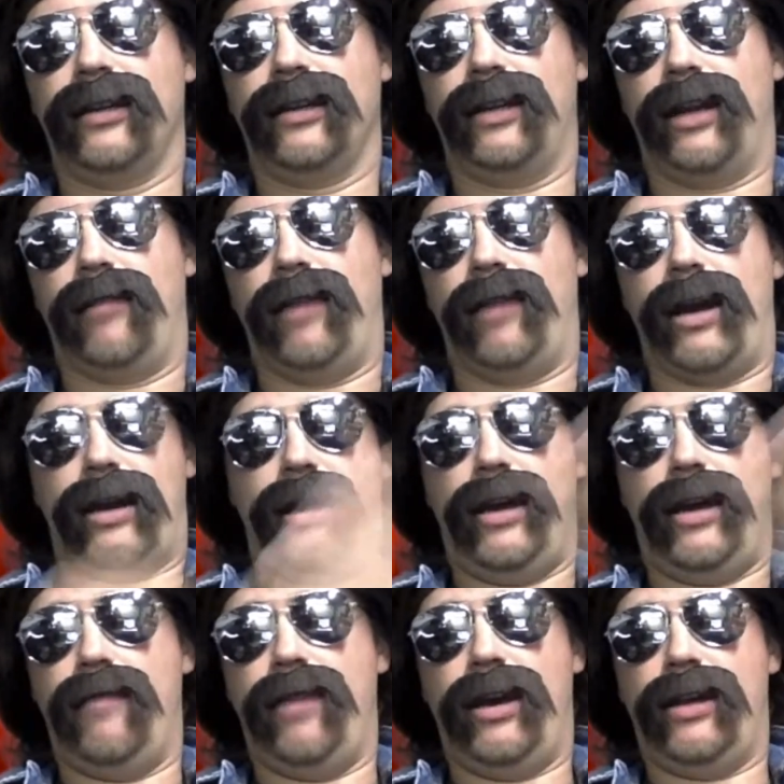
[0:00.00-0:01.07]
that I'm like,
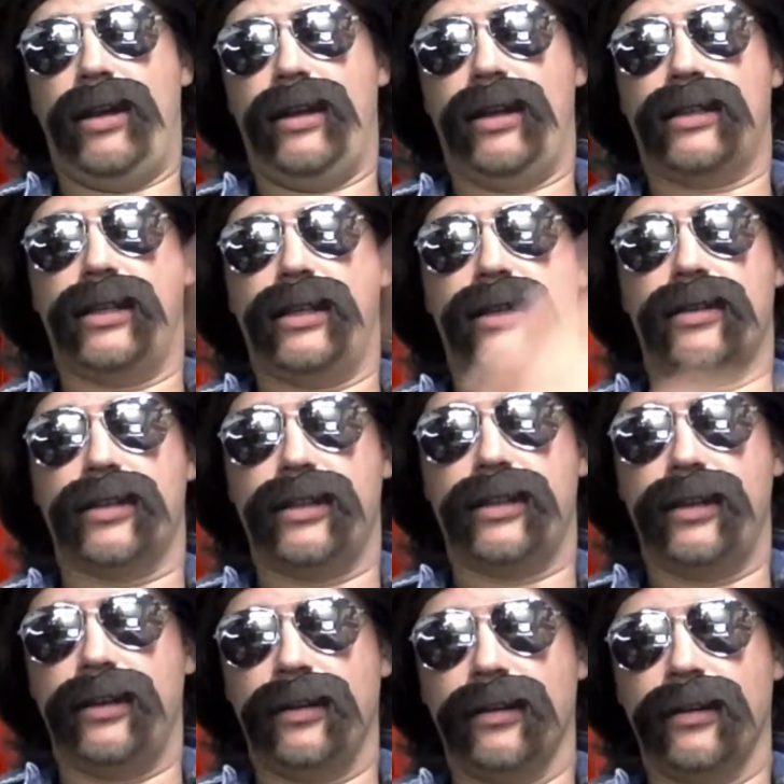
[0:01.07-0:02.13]
hey man, that's
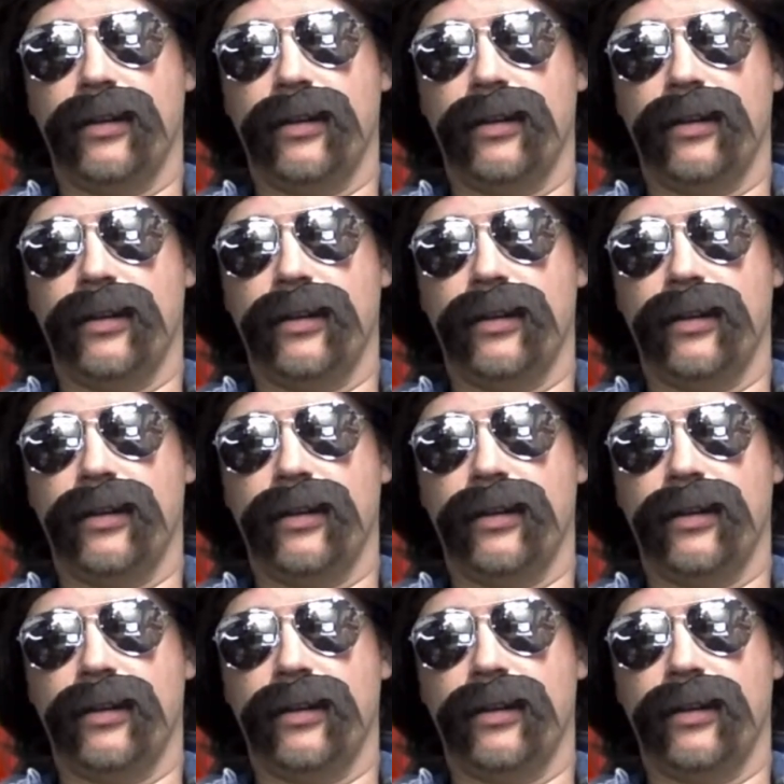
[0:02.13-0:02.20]
interesting.